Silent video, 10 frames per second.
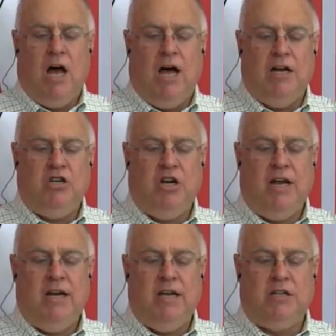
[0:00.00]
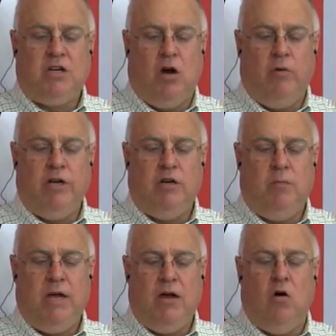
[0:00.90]
Uh, Jen is going to
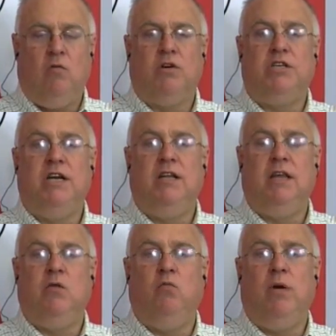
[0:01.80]
be overseeing the